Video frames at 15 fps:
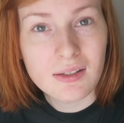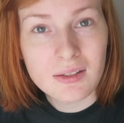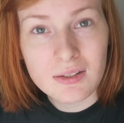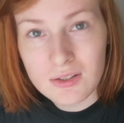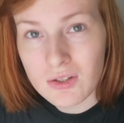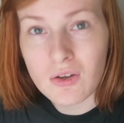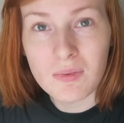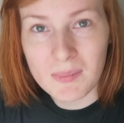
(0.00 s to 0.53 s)

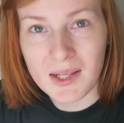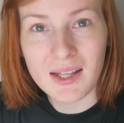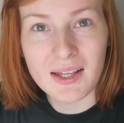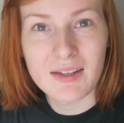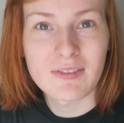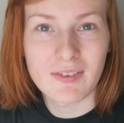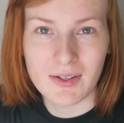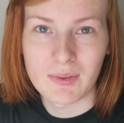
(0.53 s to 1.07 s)
sort my
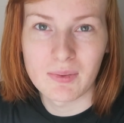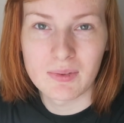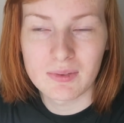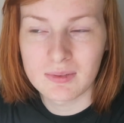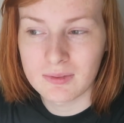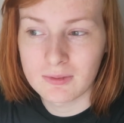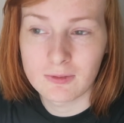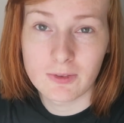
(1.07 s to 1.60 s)
life out
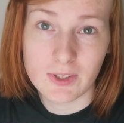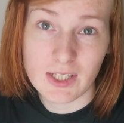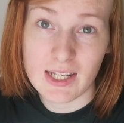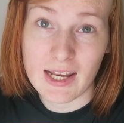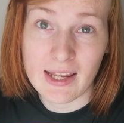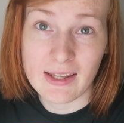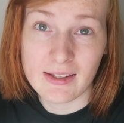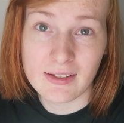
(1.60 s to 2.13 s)
for
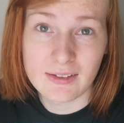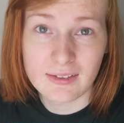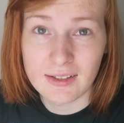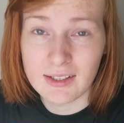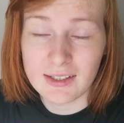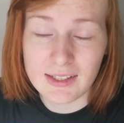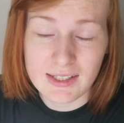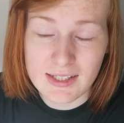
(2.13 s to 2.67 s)
today,
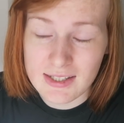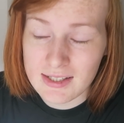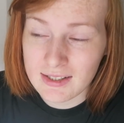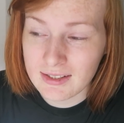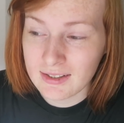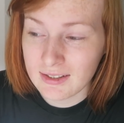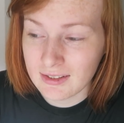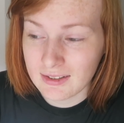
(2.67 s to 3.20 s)
at least.
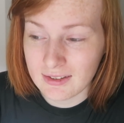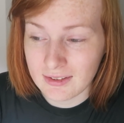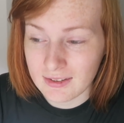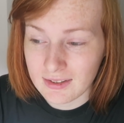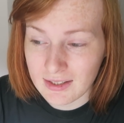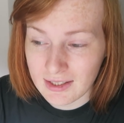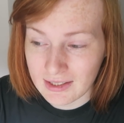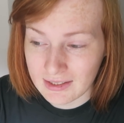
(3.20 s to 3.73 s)

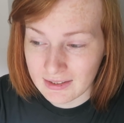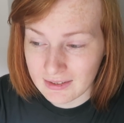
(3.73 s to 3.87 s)
Yeah.